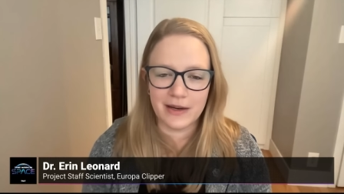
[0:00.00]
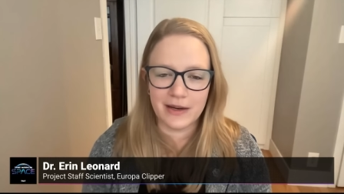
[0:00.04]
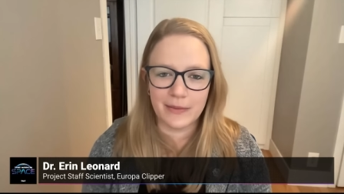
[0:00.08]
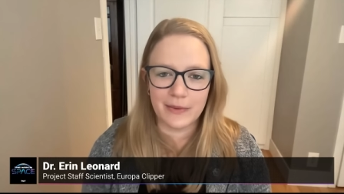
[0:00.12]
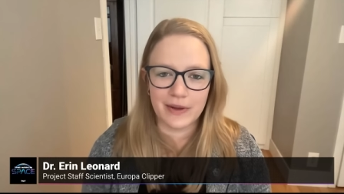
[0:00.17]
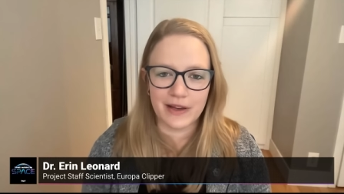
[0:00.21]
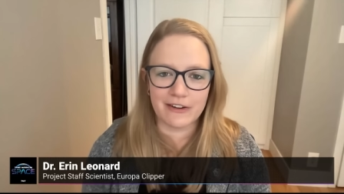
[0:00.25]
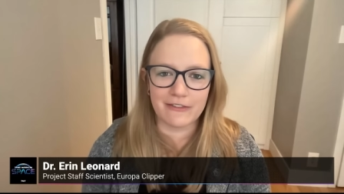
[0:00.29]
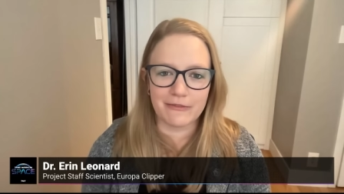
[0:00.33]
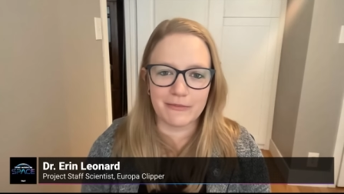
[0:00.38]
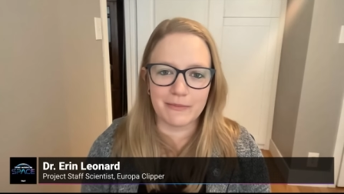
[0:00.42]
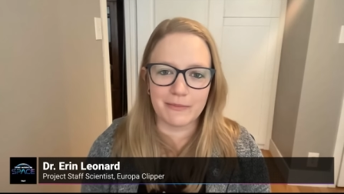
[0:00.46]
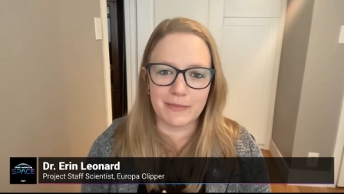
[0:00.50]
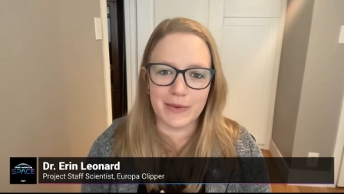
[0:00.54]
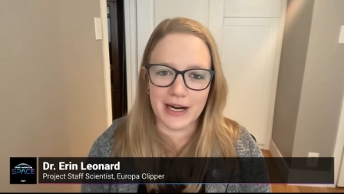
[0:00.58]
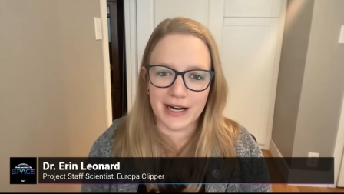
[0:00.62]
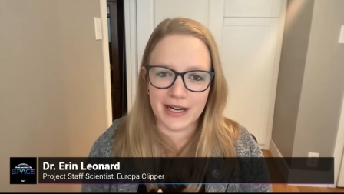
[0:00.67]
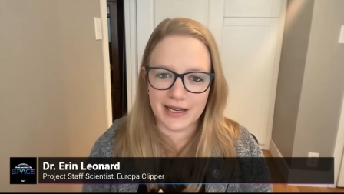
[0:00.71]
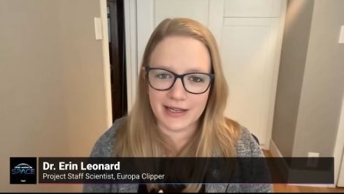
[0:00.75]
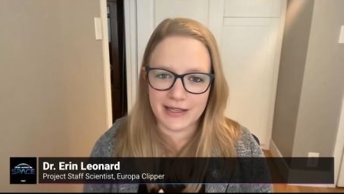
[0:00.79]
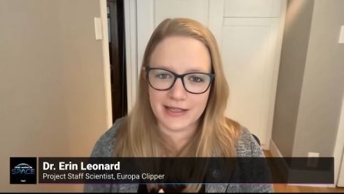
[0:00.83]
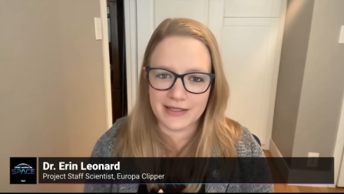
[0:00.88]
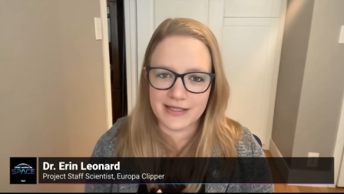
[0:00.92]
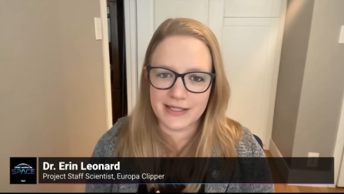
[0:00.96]
We have
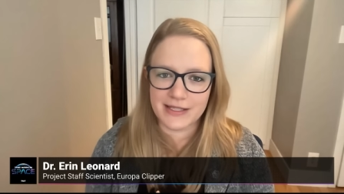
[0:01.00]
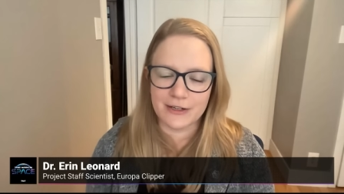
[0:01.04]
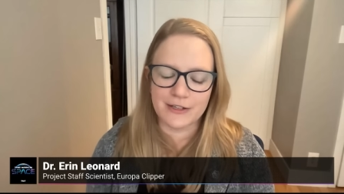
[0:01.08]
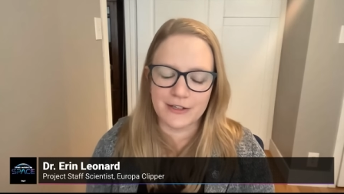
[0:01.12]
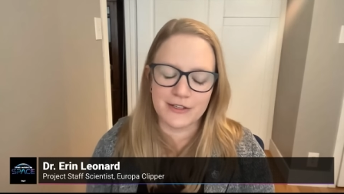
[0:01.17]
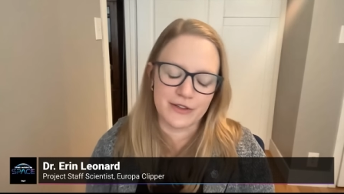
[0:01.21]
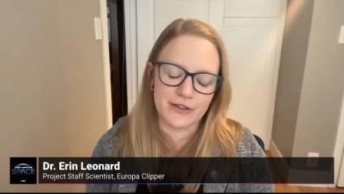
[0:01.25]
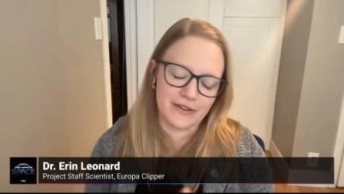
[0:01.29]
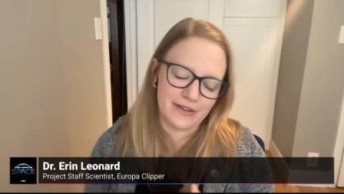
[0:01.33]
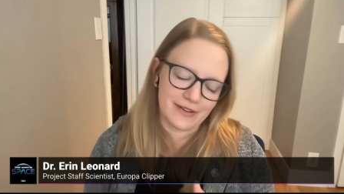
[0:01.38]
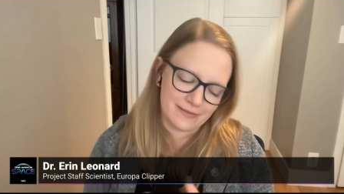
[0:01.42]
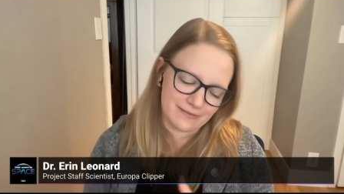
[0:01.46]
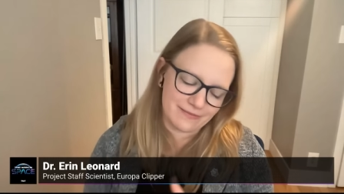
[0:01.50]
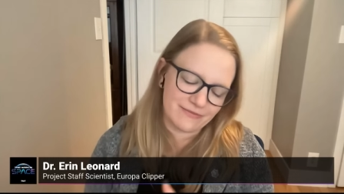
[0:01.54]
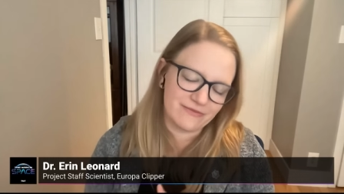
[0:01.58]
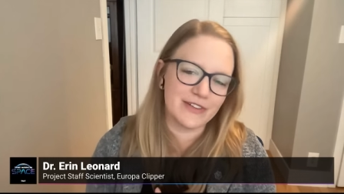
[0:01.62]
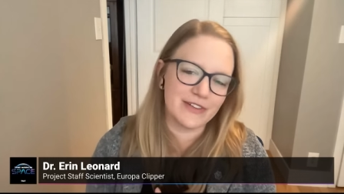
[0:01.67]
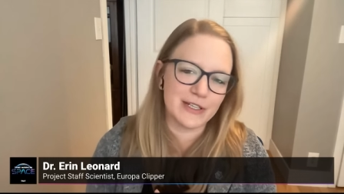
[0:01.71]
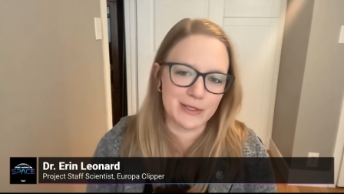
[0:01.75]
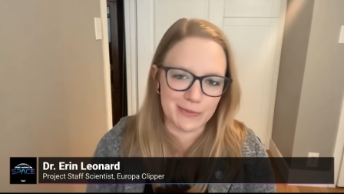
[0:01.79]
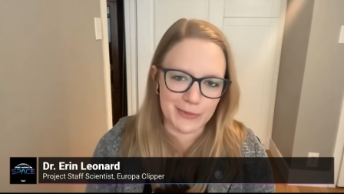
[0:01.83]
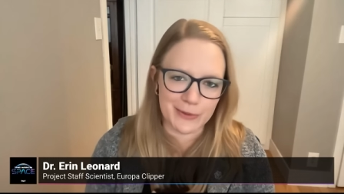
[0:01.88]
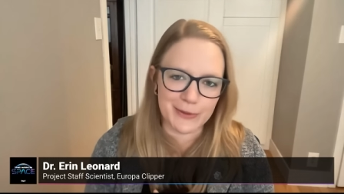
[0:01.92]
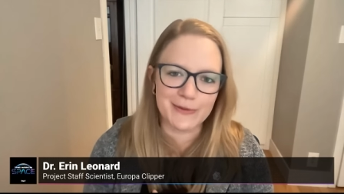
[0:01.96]
MISE, or the
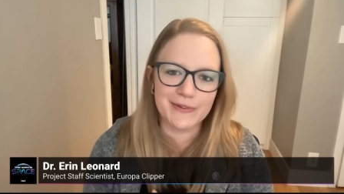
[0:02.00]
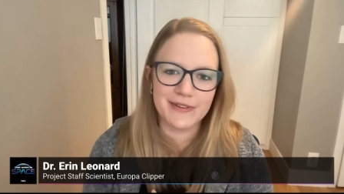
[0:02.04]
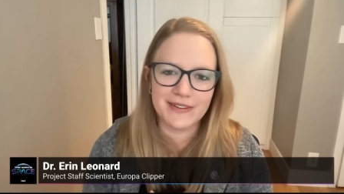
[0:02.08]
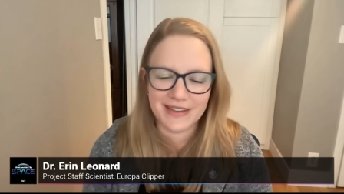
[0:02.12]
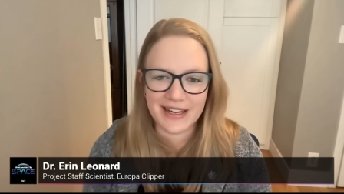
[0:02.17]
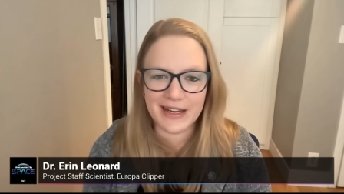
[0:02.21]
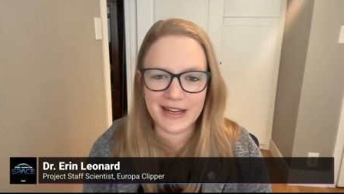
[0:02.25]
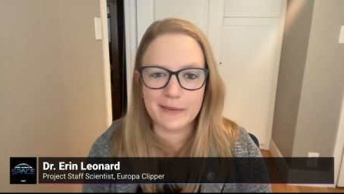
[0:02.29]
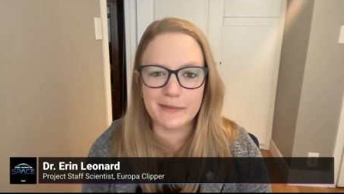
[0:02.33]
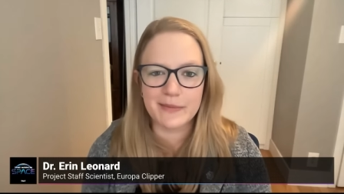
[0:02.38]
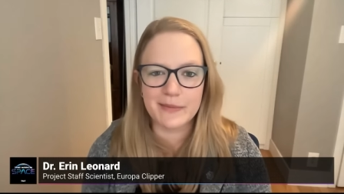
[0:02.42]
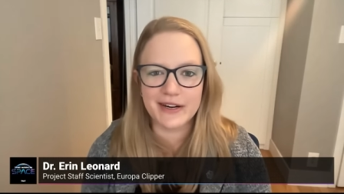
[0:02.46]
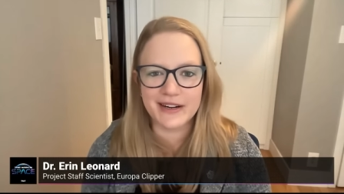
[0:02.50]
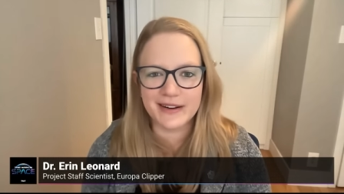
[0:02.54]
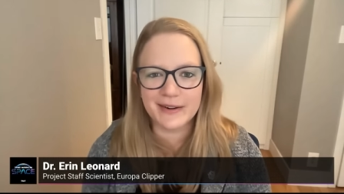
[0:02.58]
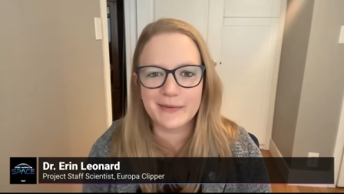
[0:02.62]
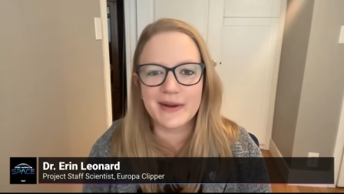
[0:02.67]
visible camera.